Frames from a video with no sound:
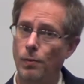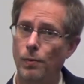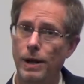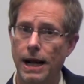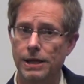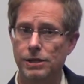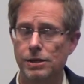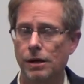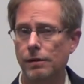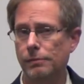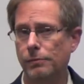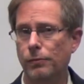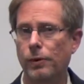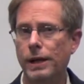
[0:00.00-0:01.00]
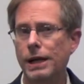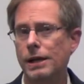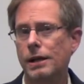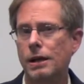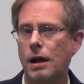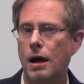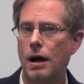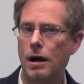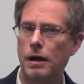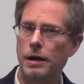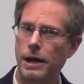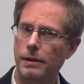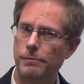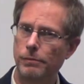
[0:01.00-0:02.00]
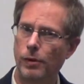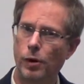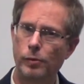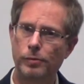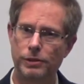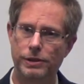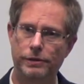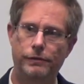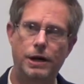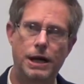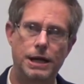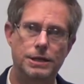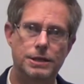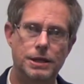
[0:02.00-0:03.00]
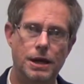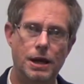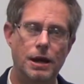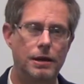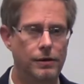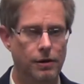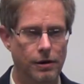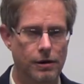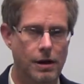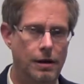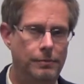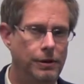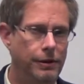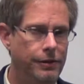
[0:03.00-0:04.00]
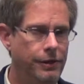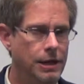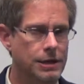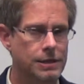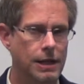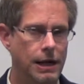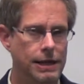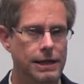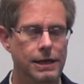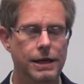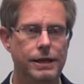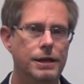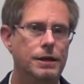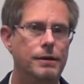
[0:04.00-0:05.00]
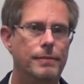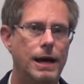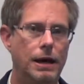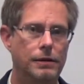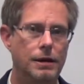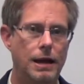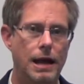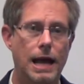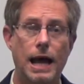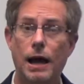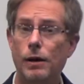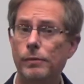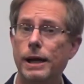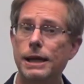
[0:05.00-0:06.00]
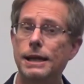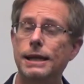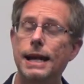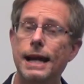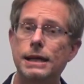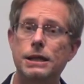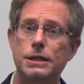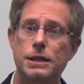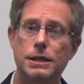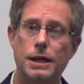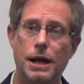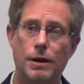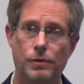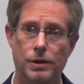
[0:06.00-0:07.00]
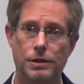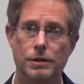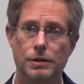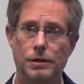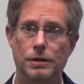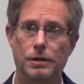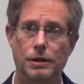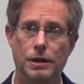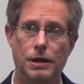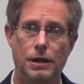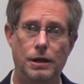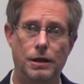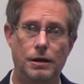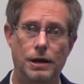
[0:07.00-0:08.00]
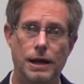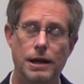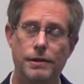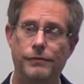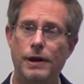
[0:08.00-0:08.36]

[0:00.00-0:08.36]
When I start running on a mobile device, there are a couple of things that I need to think about. How am I connecting to the network? Right?